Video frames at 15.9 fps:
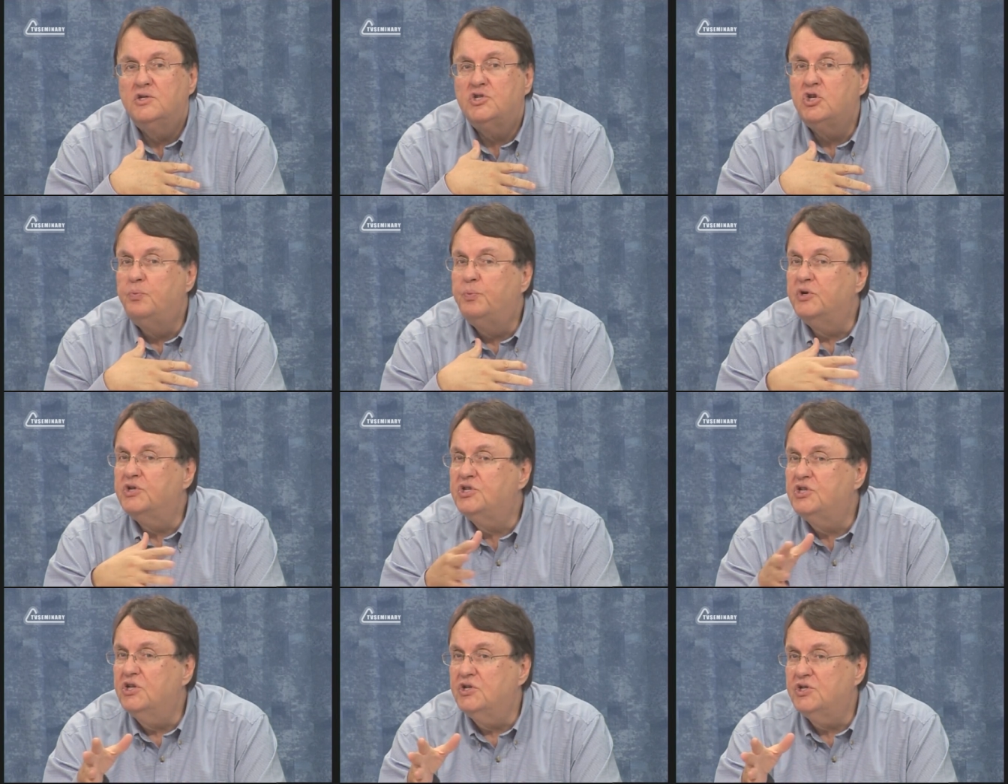
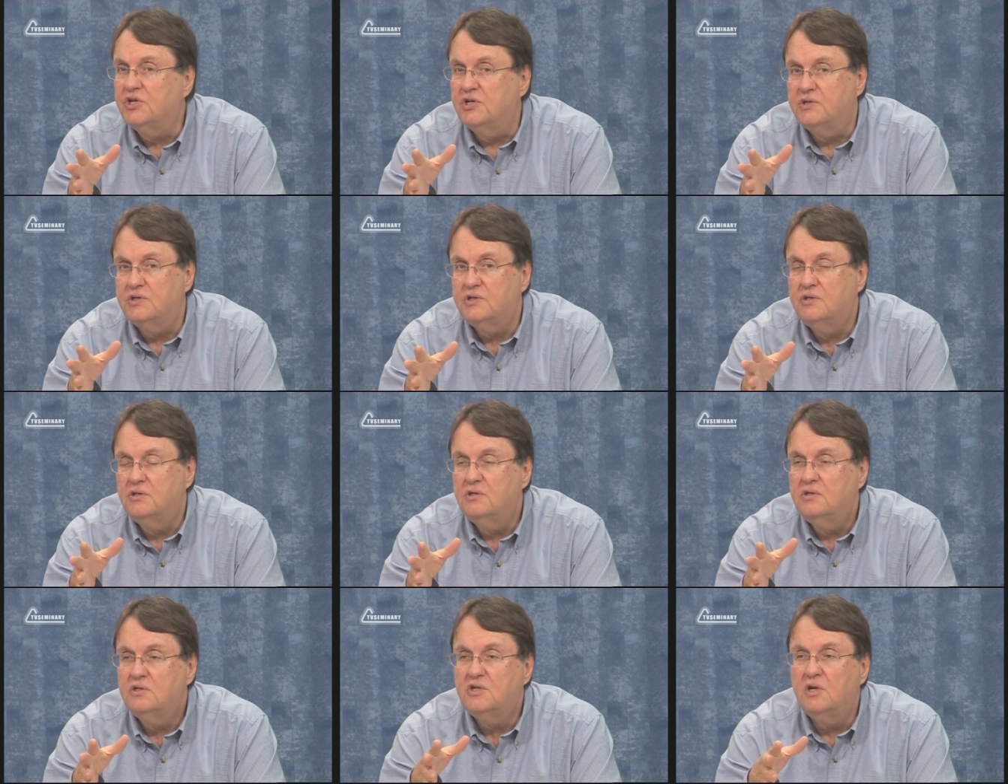
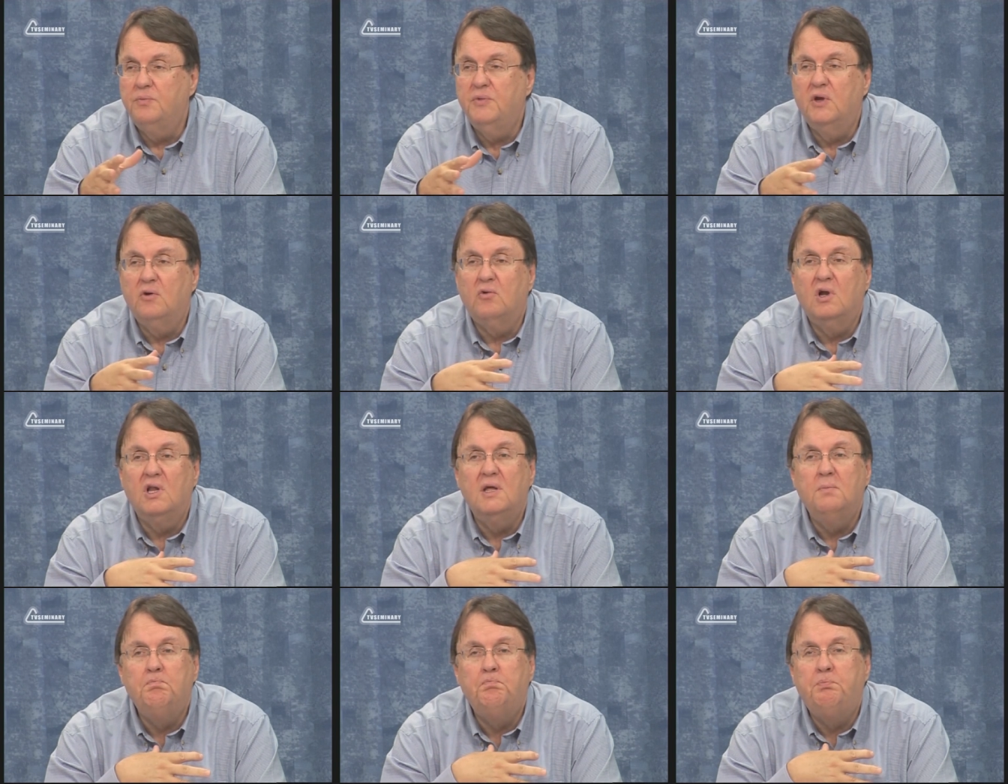superstitious, something really